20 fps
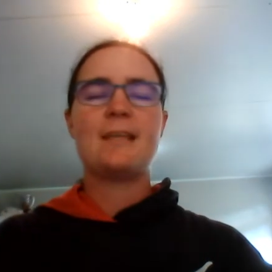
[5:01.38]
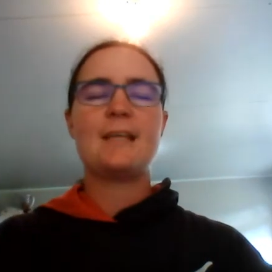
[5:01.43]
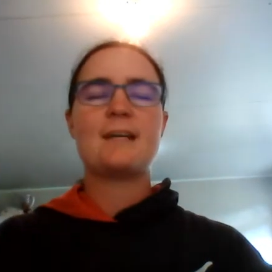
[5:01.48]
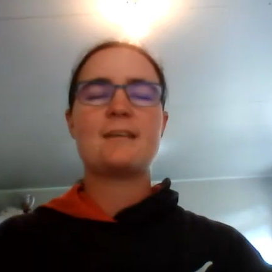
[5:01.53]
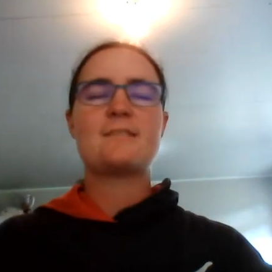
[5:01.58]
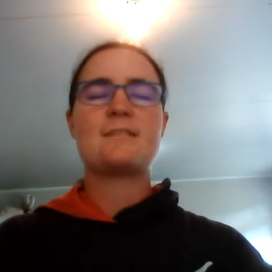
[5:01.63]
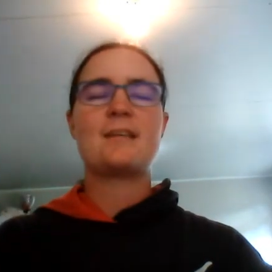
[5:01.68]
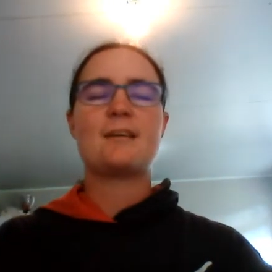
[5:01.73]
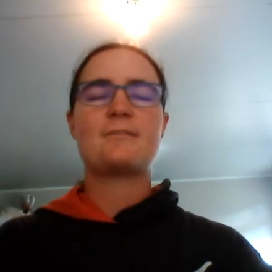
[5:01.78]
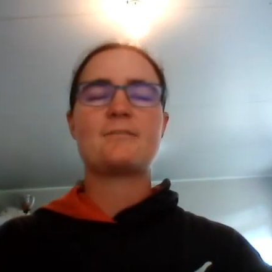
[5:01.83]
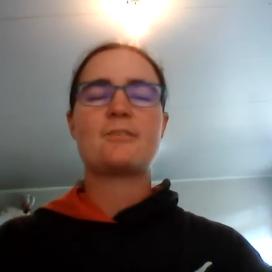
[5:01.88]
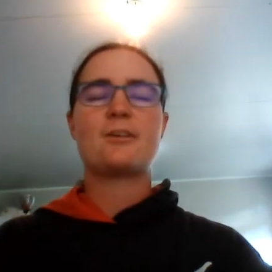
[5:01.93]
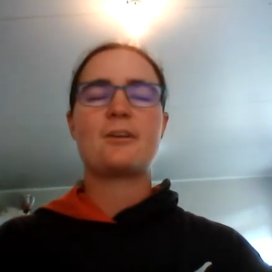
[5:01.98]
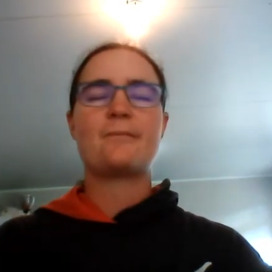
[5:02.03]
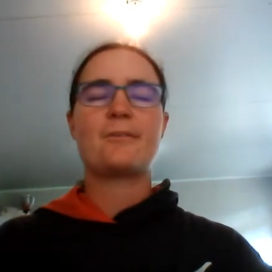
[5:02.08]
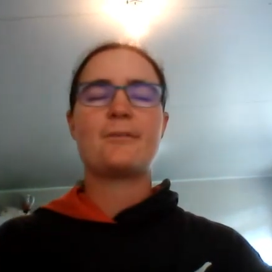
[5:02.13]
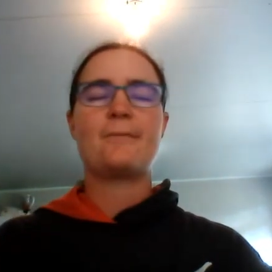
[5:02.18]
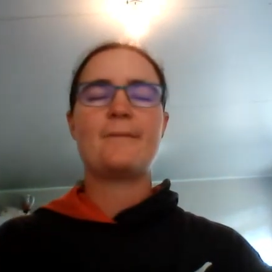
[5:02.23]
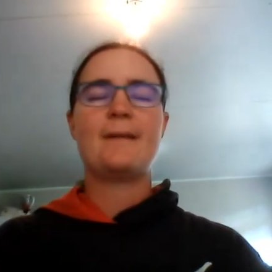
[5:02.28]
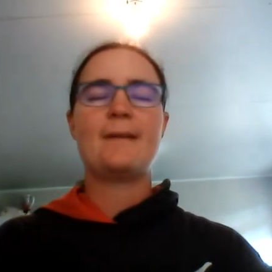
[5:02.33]
ourselves go
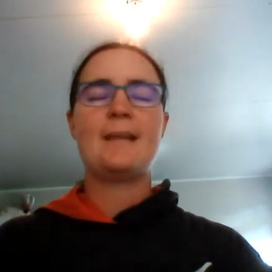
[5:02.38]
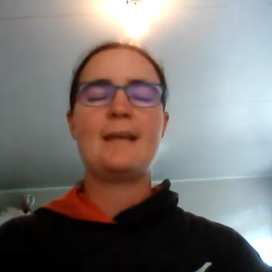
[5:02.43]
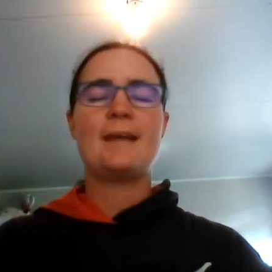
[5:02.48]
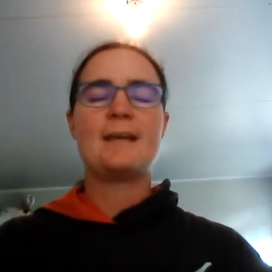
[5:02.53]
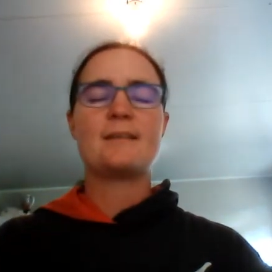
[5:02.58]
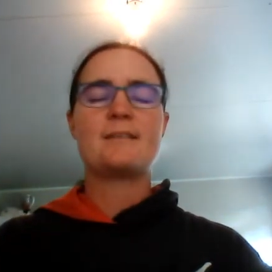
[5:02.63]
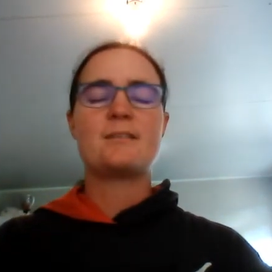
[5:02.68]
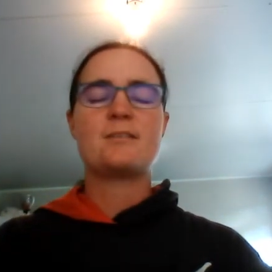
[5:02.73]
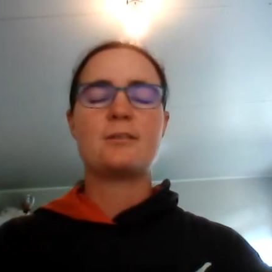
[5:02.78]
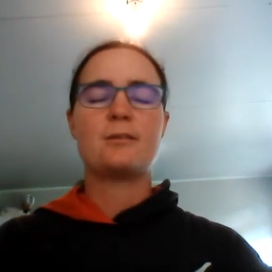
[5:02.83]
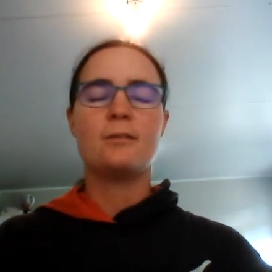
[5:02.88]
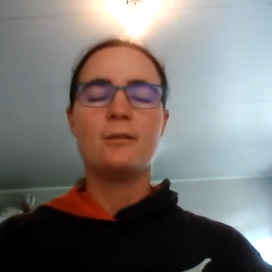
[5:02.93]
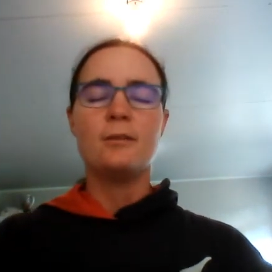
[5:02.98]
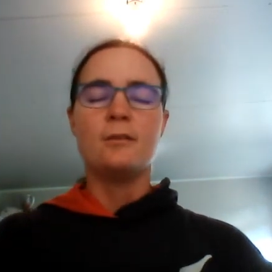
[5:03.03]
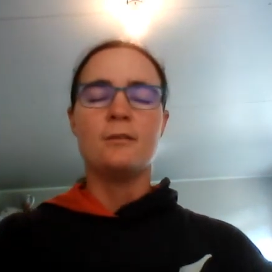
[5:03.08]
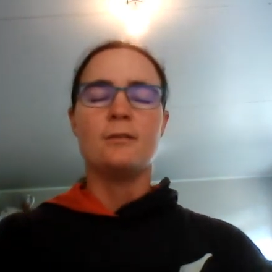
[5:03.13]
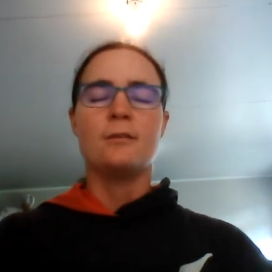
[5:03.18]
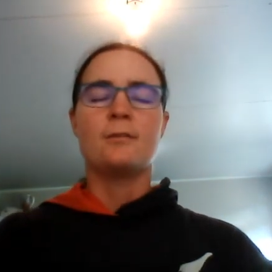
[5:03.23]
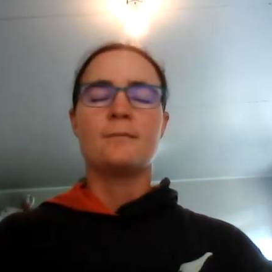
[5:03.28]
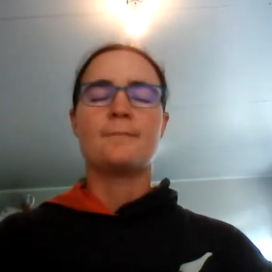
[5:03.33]
from relaxed to
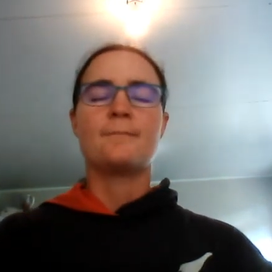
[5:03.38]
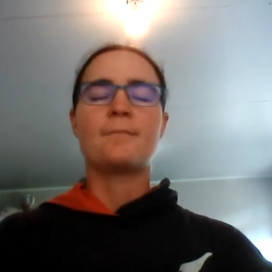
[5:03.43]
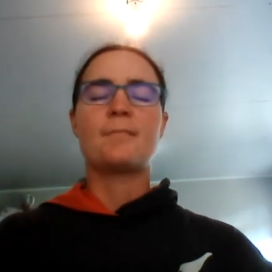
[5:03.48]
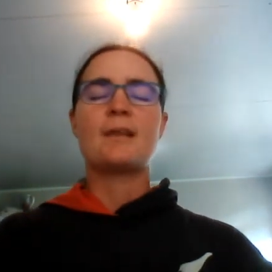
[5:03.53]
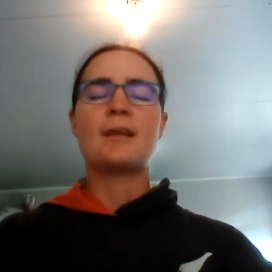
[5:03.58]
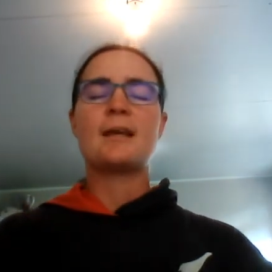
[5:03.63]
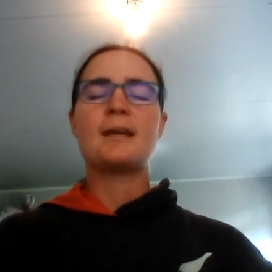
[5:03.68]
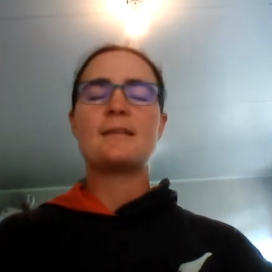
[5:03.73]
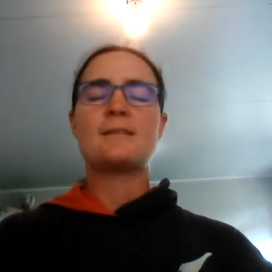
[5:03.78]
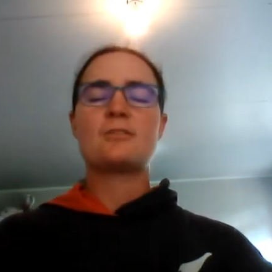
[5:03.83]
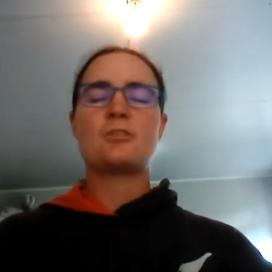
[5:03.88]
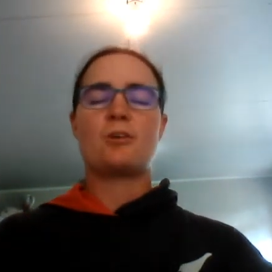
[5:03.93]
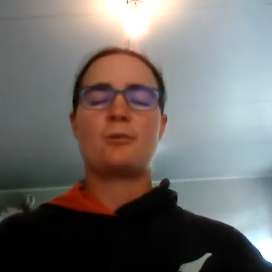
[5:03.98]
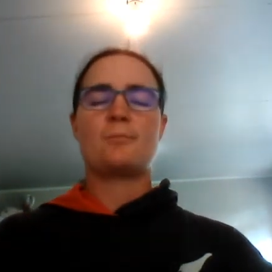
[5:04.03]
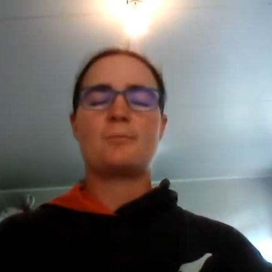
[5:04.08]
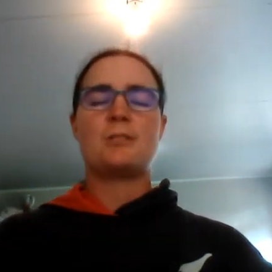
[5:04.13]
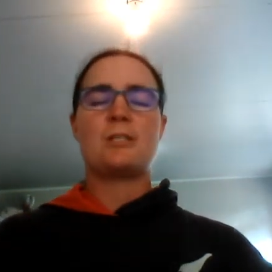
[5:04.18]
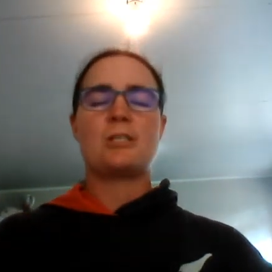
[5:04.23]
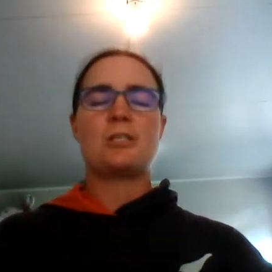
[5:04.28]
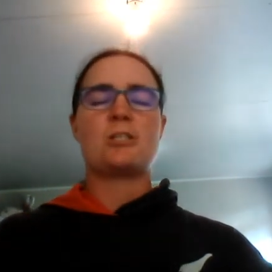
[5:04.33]
it's
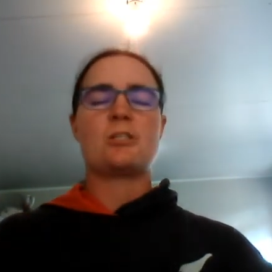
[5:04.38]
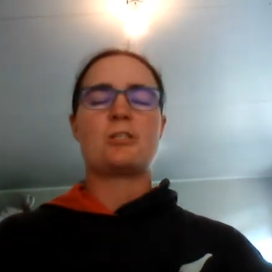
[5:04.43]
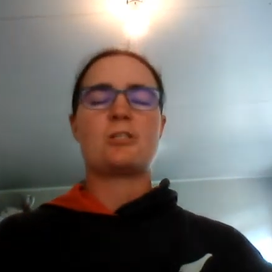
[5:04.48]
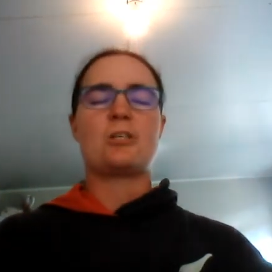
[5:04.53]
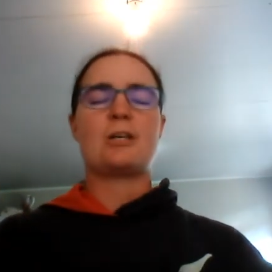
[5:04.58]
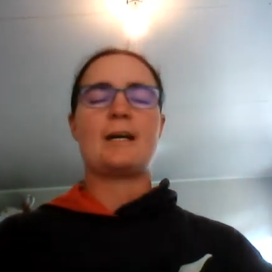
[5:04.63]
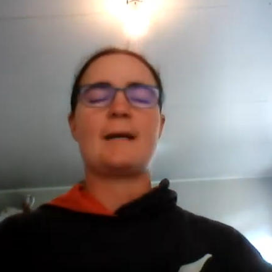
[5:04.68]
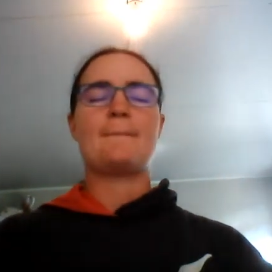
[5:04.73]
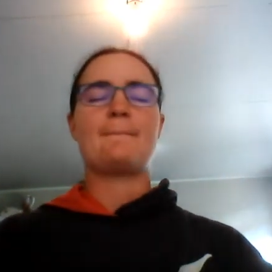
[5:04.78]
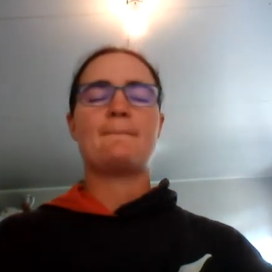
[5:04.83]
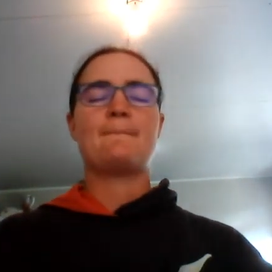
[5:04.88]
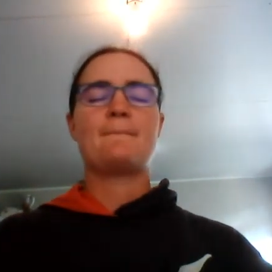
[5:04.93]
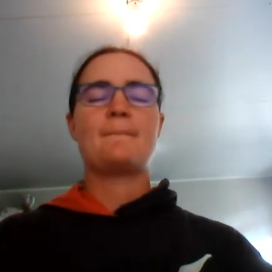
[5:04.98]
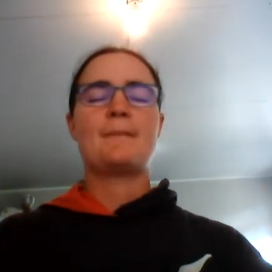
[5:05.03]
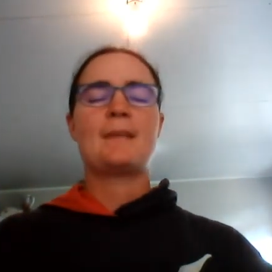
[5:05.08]
competition time.